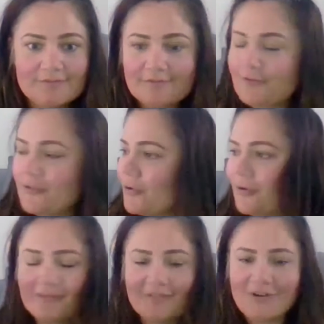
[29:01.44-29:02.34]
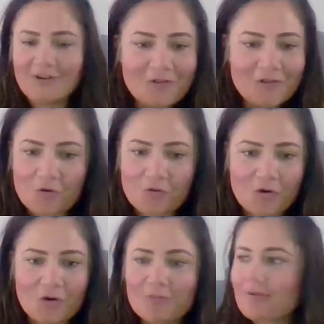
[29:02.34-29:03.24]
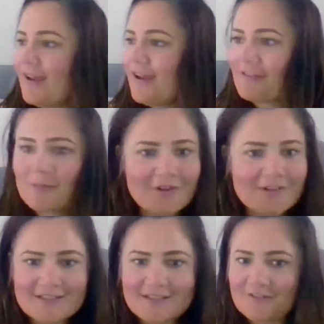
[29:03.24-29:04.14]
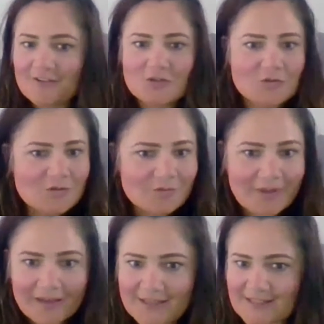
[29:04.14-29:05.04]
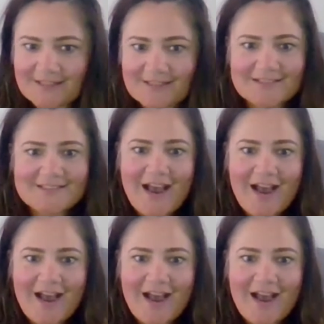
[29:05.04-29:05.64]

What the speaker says: for, you know, the group, everybody's individual places.